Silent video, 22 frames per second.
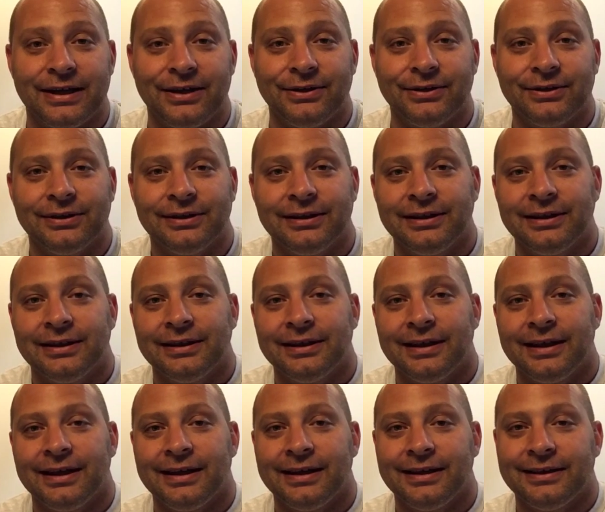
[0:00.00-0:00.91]
out,
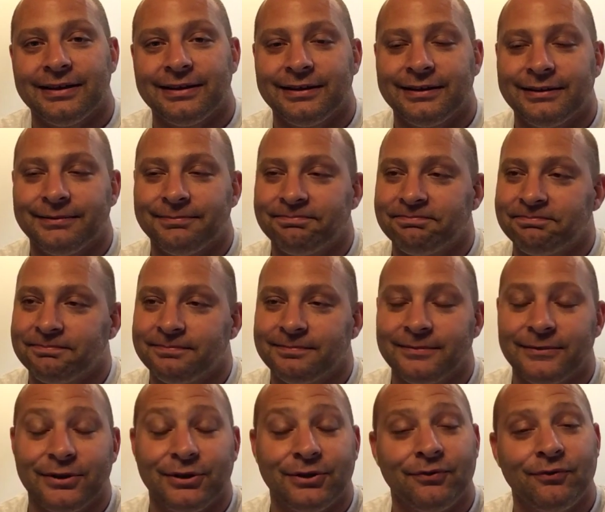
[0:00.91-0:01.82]
and
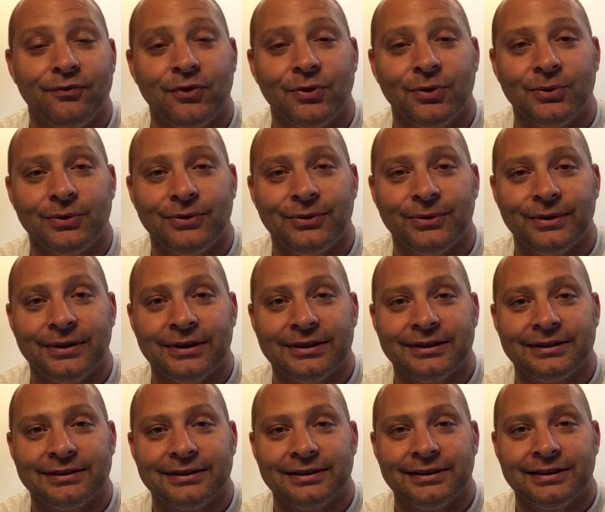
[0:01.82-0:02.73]
looking forward to
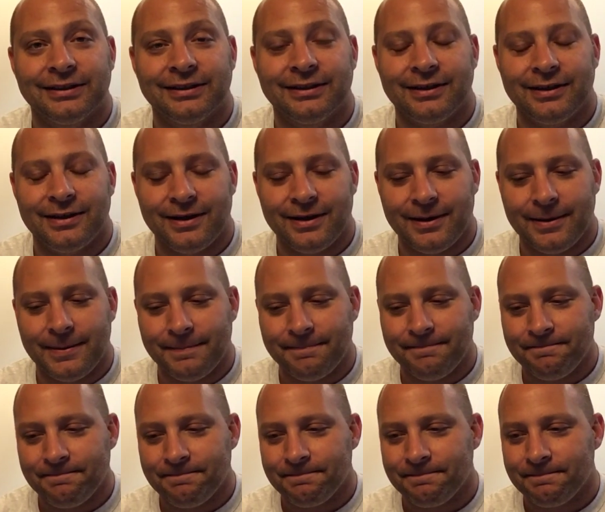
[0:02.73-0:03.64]
it.
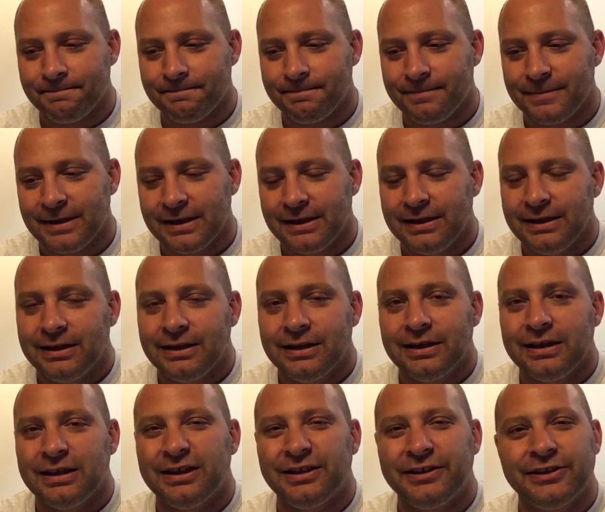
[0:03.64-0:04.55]
In
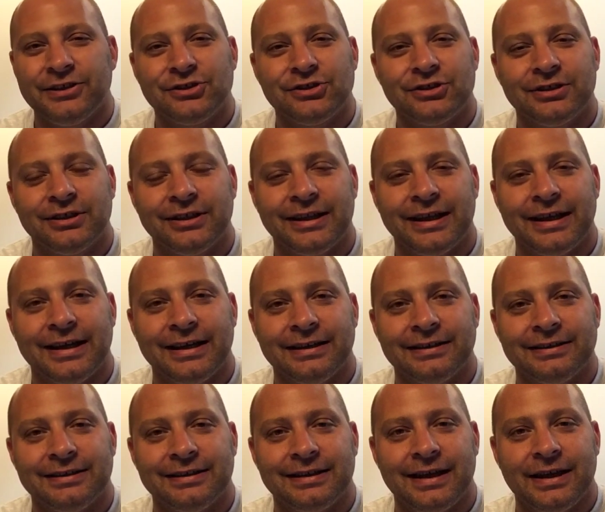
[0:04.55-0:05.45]
addition to
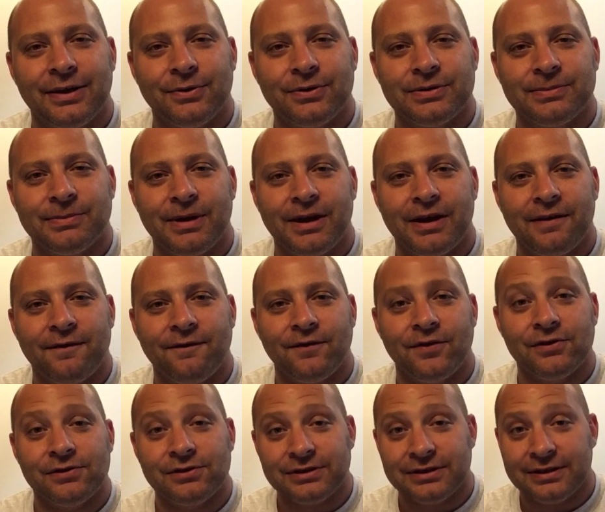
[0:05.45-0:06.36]
that, today was my
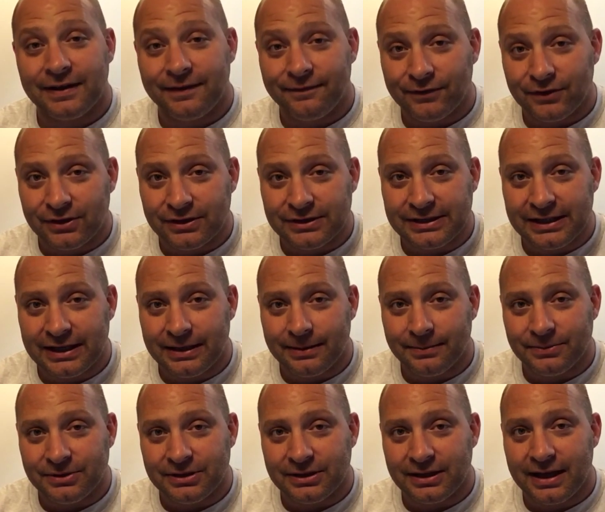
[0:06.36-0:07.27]
first ever
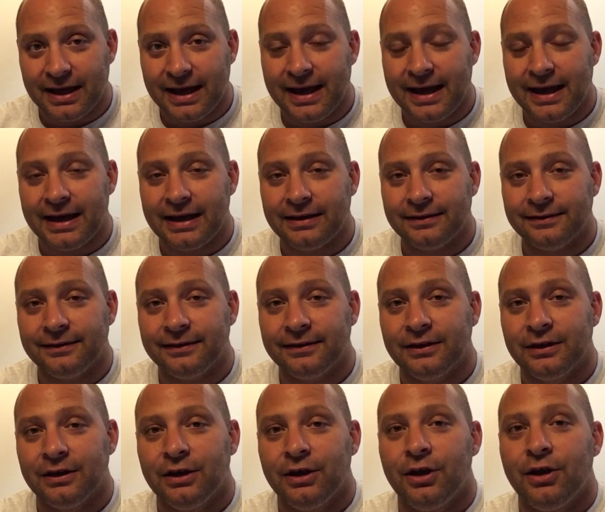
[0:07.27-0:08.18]
attempt at
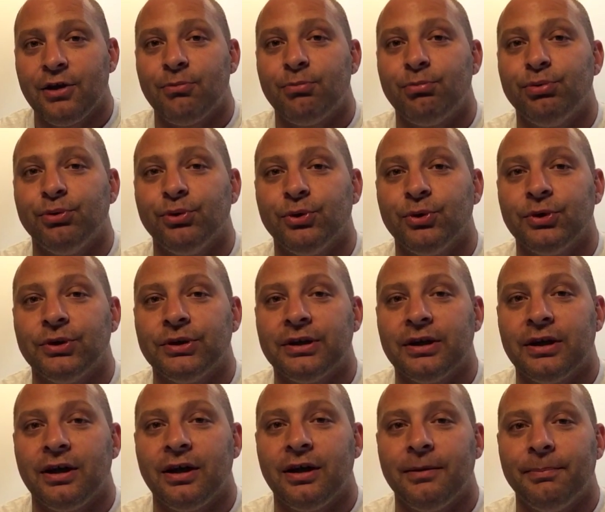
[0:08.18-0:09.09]

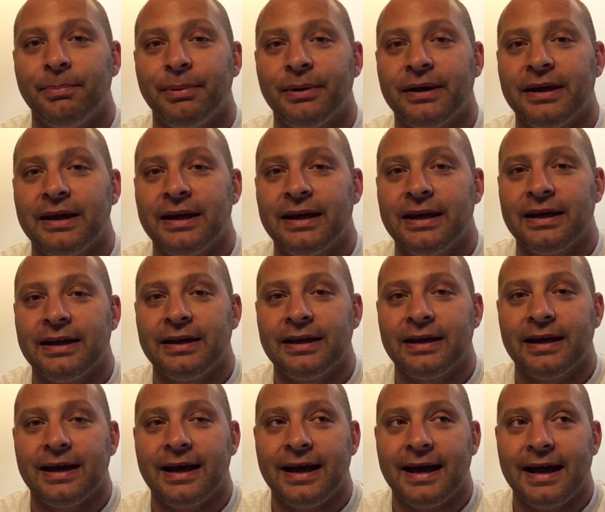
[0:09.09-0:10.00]
brewing up
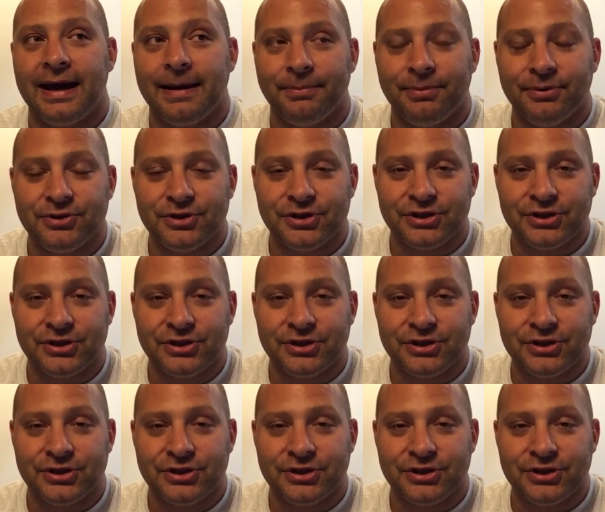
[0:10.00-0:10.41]
a apple